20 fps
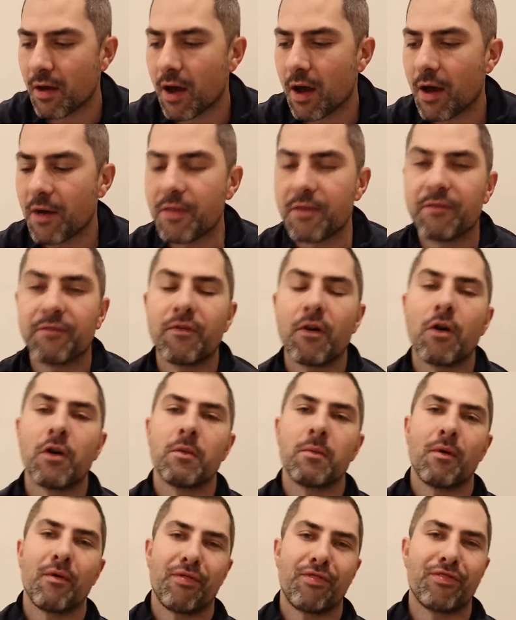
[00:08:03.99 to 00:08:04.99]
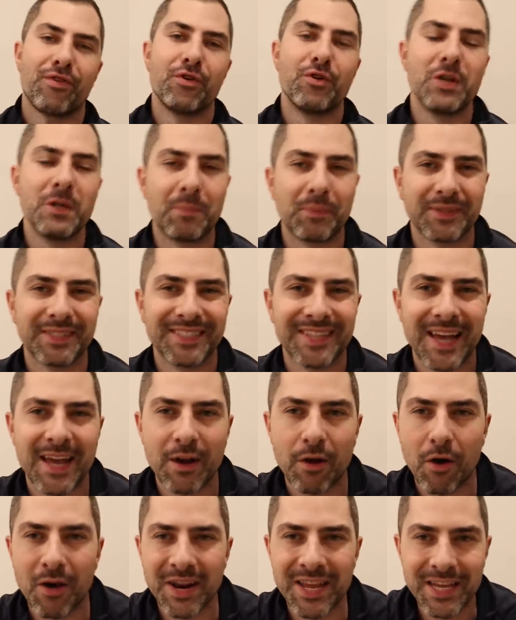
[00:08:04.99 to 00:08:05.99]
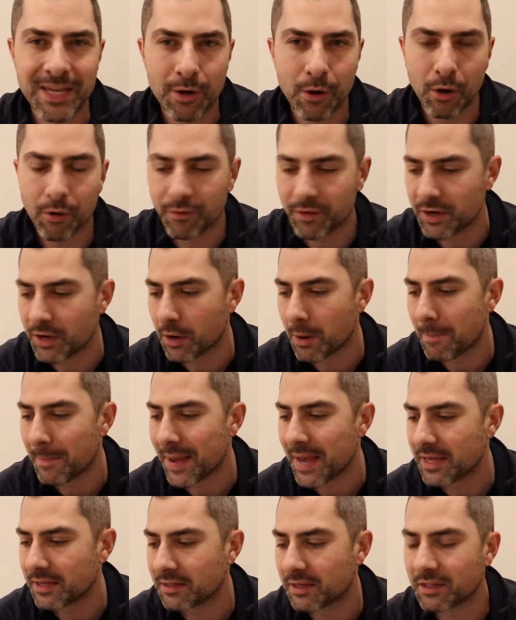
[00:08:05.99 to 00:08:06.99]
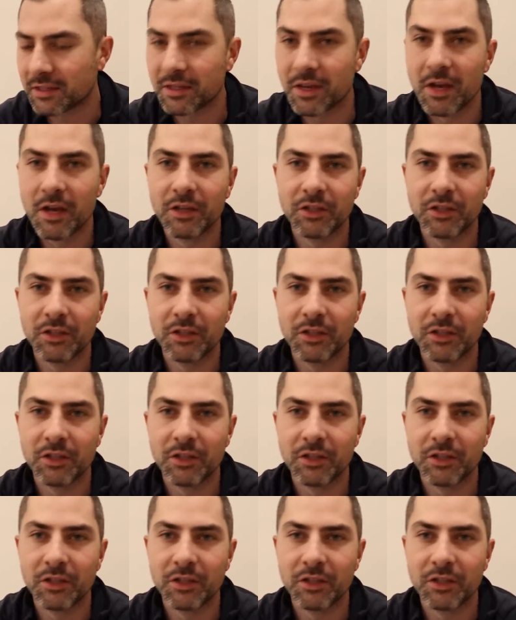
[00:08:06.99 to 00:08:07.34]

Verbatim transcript: Uh, they've fallen about 30% on a year over year basis.